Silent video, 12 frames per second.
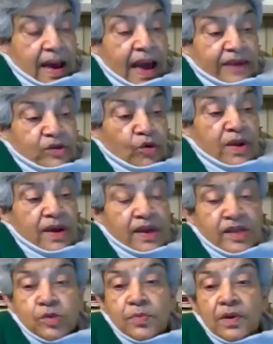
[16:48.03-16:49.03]
actually
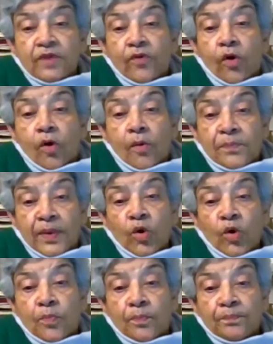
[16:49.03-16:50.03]
eligible for
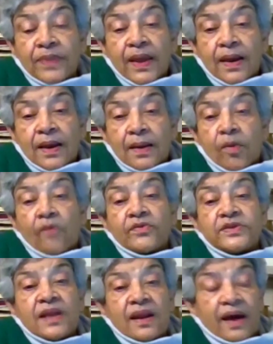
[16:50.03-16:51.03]
below
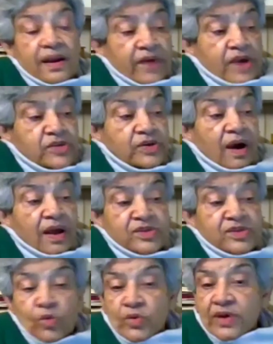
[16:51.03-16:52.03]
poverty line ration
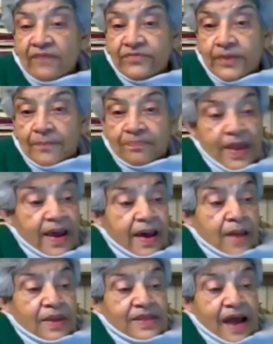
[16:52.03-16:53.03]
cards don't have them.
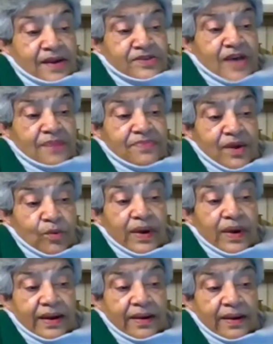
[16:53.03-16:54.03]
But that is something we
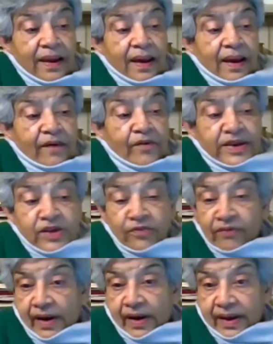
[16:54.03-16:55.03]
can
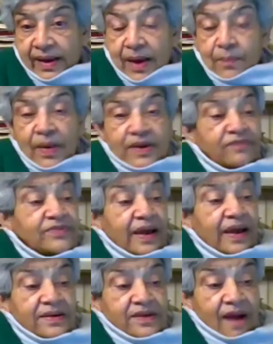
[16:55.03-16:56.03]
rectify. But if
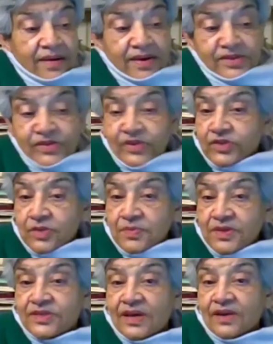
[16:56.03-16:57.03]
the entire system
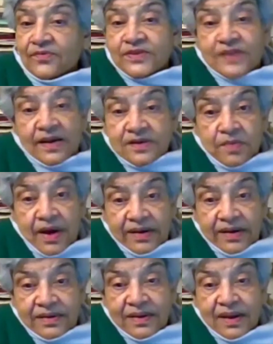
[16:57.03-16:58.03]
itself is
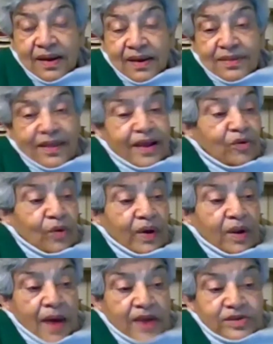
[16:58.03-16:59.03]
undermined, then you
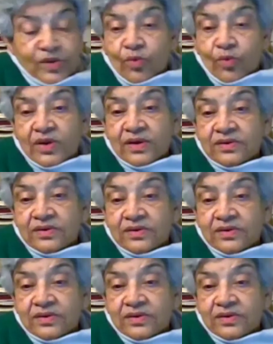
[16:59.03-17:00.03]
can imagine what a
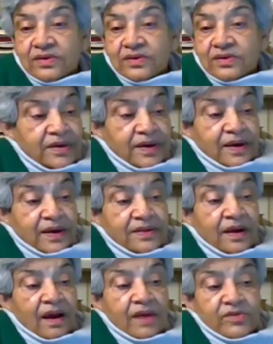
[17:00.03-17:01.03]
terrible state
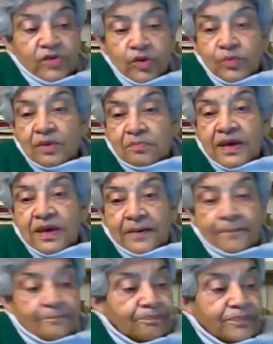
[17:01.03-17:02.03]
the country will be in.
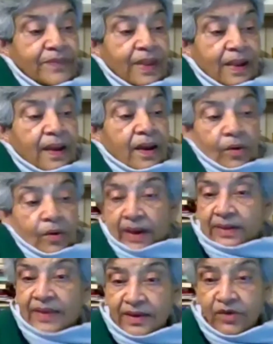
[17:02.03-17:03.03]

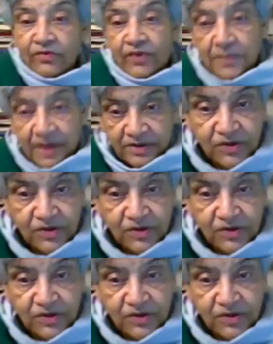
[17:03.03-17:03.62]
Okay, thank you very much.